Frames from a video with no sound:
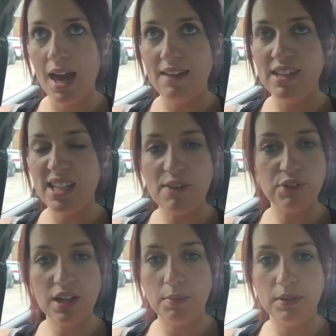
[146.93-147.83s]
then
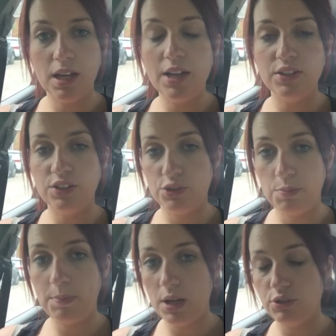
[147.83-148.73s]
and
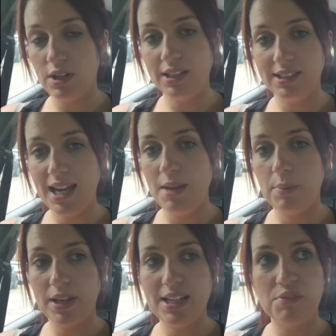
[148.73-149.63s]
blow drying the tape,
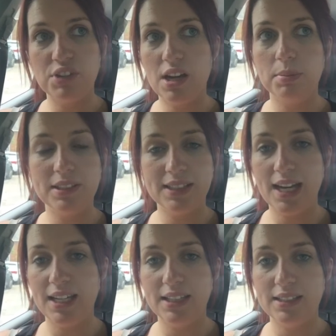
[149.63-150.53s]
and every couple of
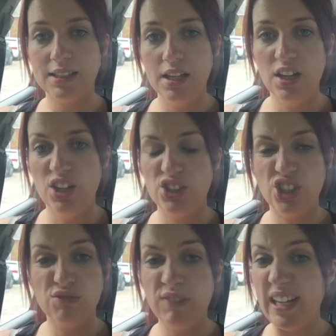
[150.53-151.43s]
days
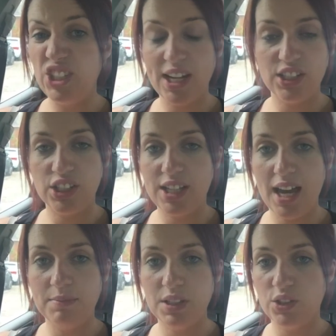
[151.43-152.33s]
just re-change the
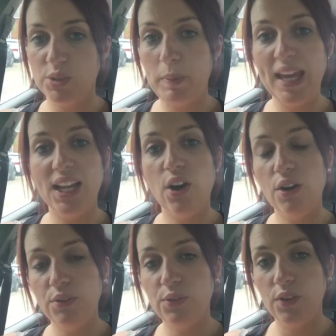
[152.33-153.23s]
tape, so just peel it
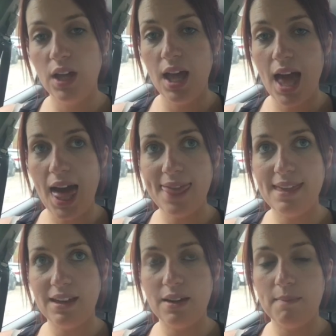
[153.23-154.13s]
off and
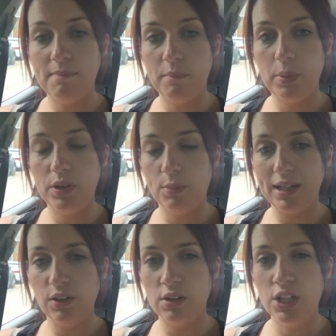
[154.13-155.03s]
then put it all
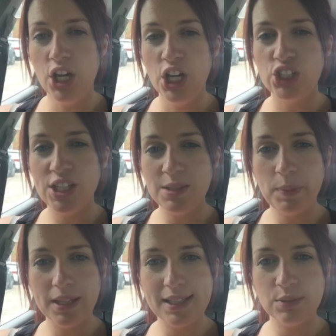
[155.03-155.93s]
back on. She's
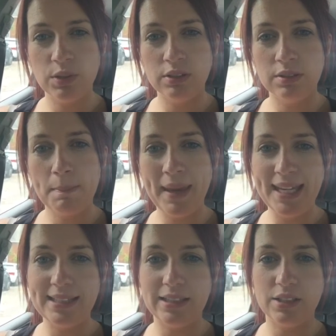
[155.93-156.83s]
put this one on in
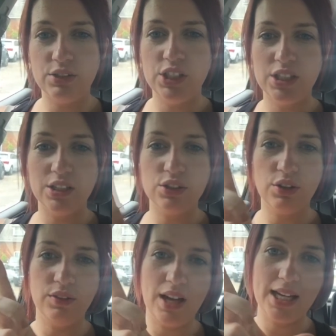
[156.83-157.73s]
pieces, so she's done sort
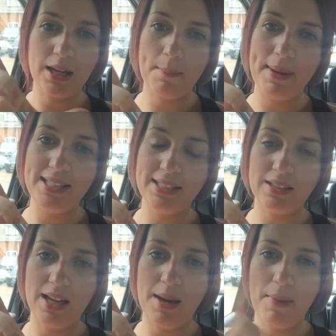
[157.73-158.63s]
of like pieces
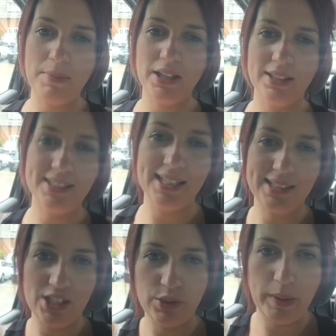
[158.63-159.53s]
like that, maybe like
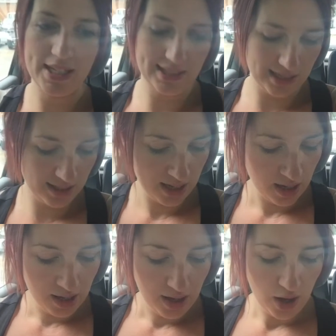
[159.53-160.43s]
6-inch pieces
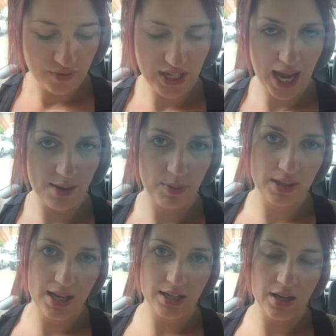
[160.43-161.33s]
of tape, and
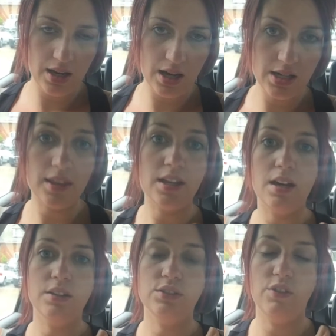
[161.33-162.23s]
then
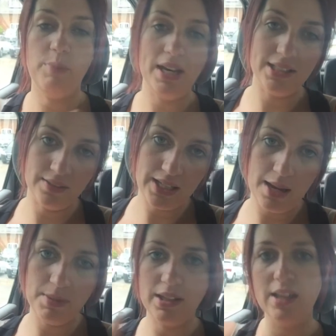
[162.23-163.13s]
another sort of piece of
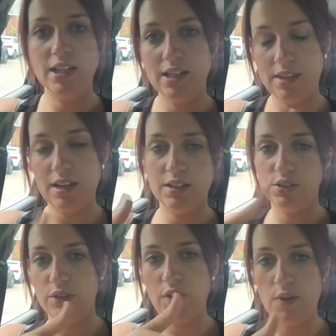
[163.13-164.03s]
tape, and then another
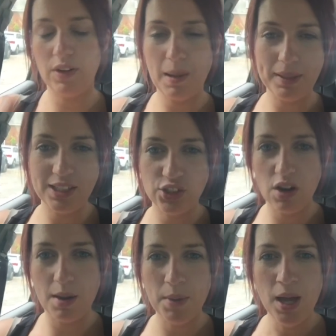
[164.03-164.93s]
sort of overlapping each
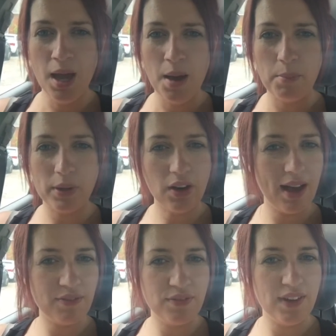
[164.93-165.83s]
time. But I
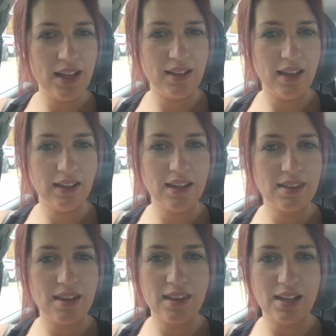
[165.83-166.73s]
have a feeling
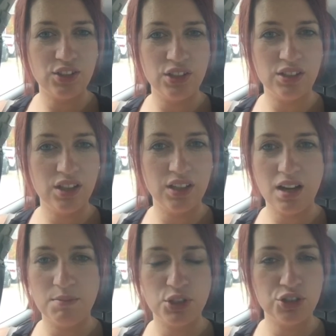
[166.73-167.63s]
that that's just going to
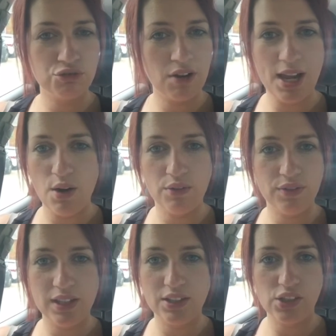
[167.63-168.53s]
come straight off
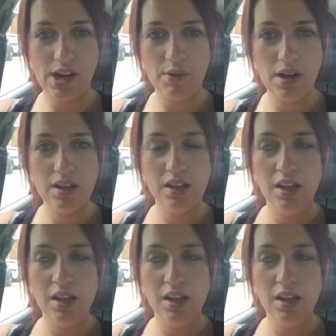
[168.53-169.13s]
in the shower,